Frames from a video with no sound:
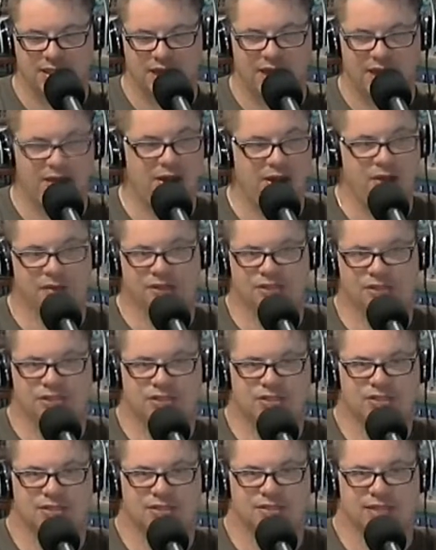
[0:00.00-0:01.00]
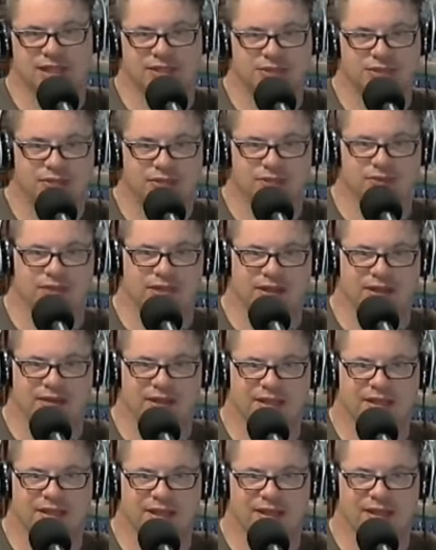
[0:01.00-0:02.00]
I don't know. It's just like, dude,
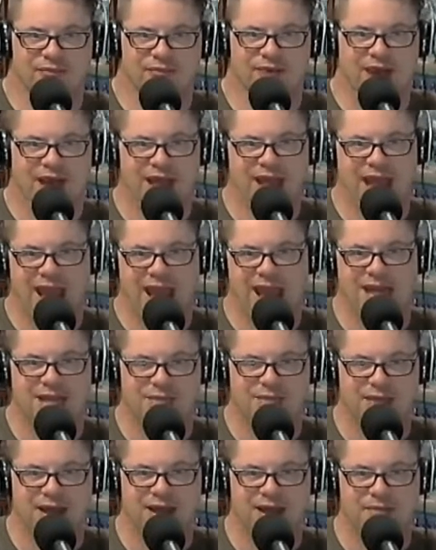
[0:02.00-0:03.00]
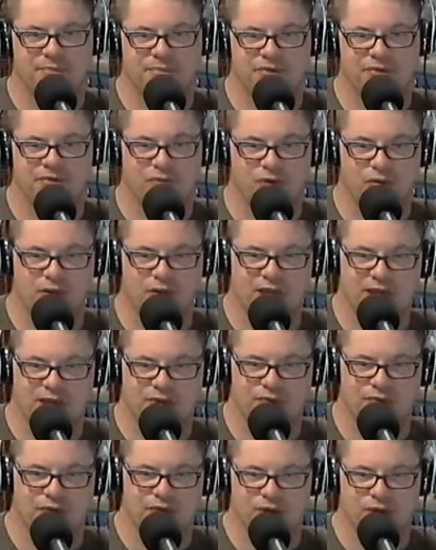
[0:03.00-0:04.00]
when I had him on before we
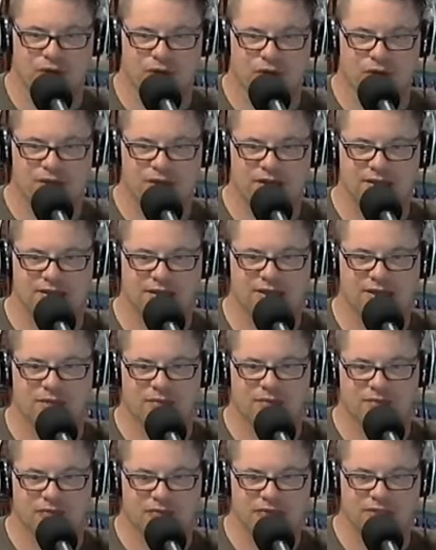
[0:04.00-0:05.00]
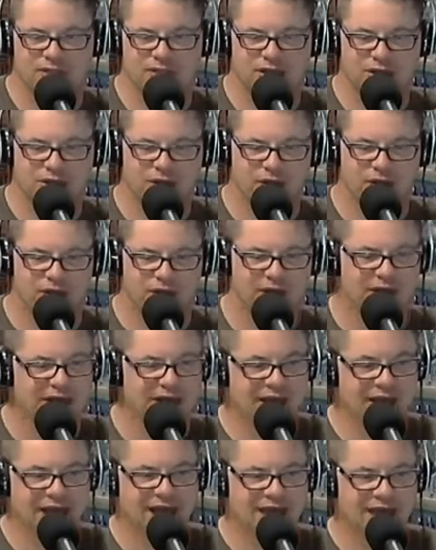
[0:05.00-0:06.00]
hit record, before we started going,
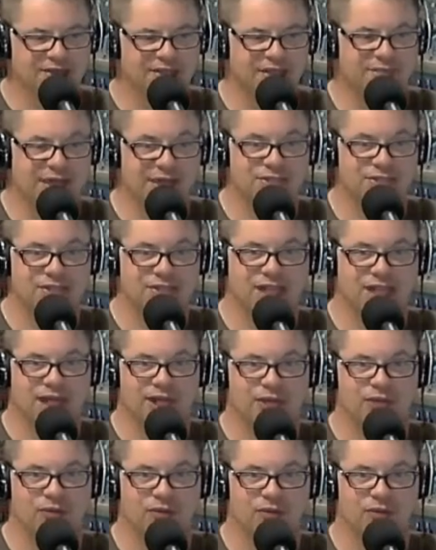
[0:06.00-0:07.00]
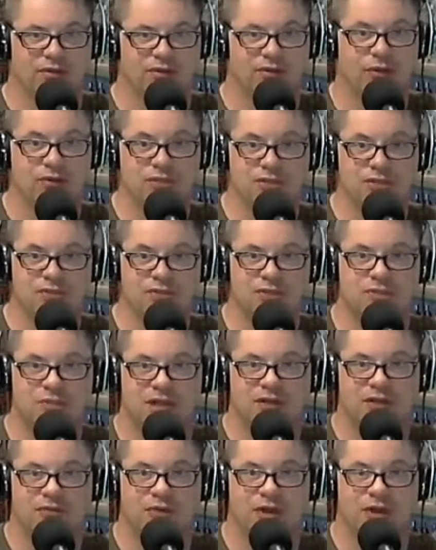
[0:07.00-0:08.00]
I was like, man, this is kind of cool. No
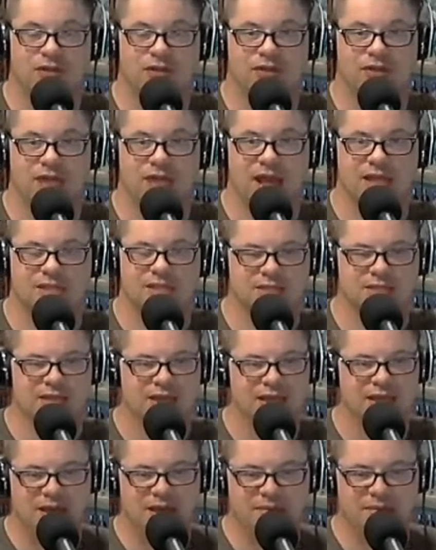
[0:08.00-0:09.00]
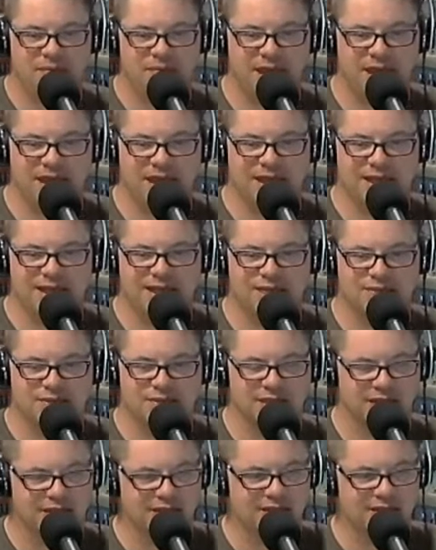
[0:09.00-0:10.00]
disrespect to our other guests, but man, it
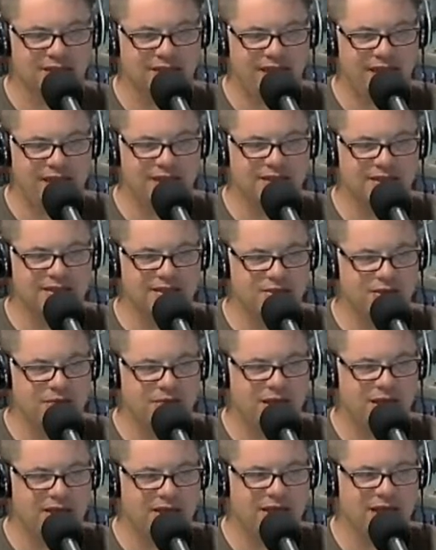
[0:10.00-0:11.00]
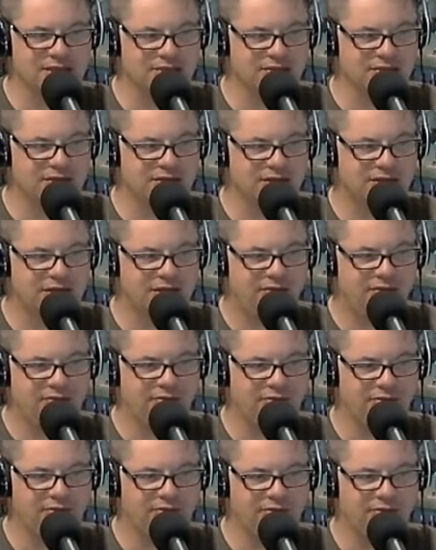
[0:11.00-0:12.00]
was like, hey, you're a podcaster.
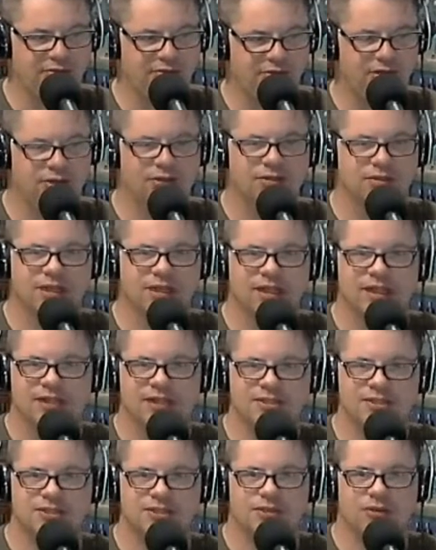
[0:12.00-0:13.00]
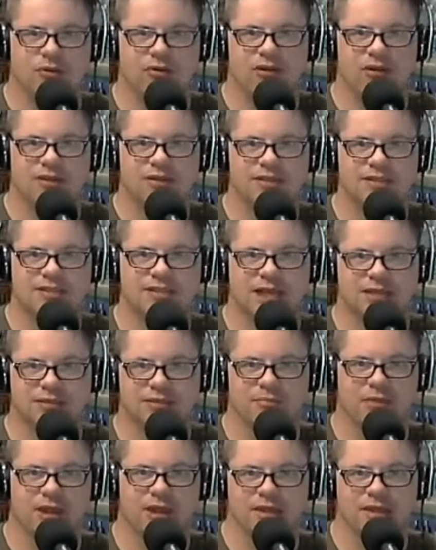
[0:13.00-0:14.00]
Oh, this is cool. He's got
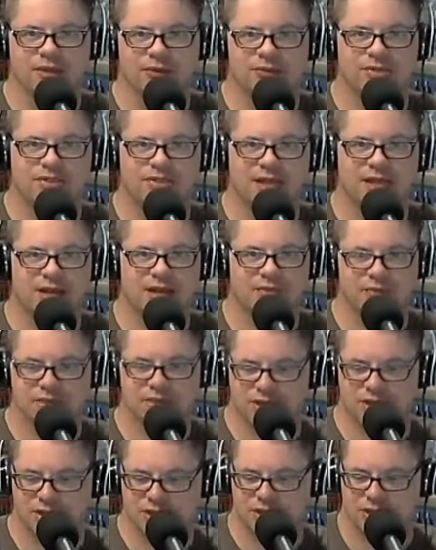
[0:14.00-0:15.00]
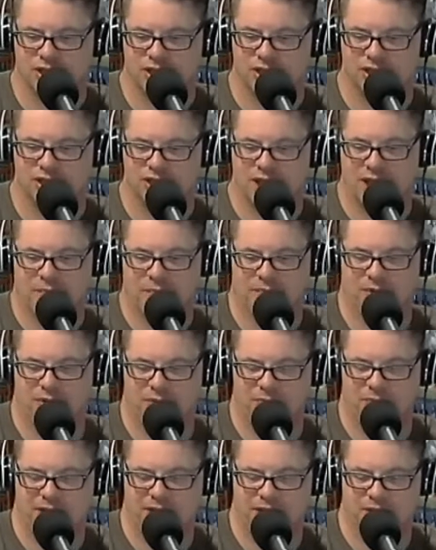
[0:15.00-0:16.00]
the mic, the whole setup. We started talking shop a
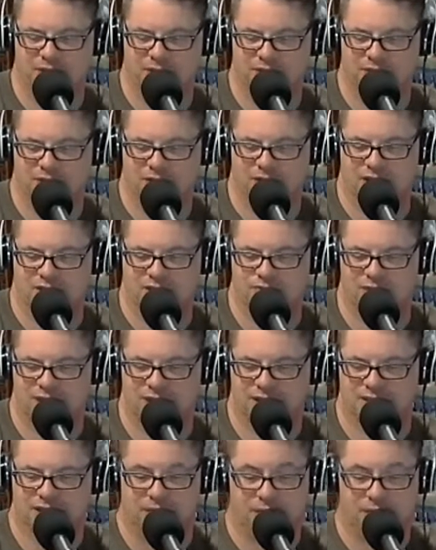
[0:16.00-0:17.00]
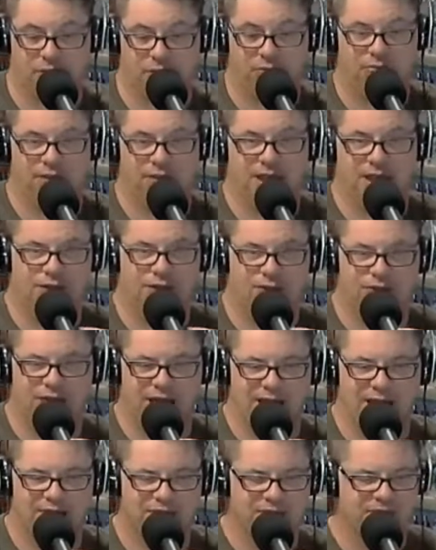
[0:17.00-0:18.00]
little bit. I almost lost track of time. Like, oh, we got to go
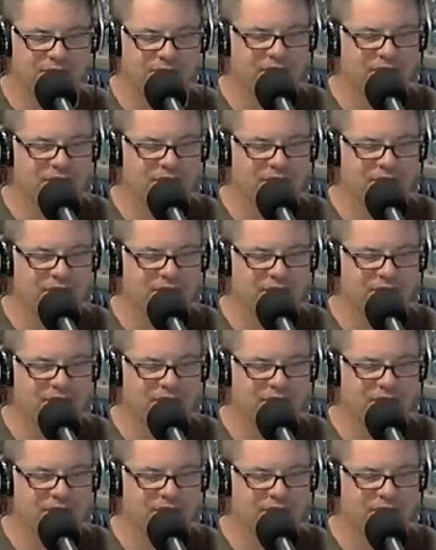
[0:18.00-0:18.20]
live.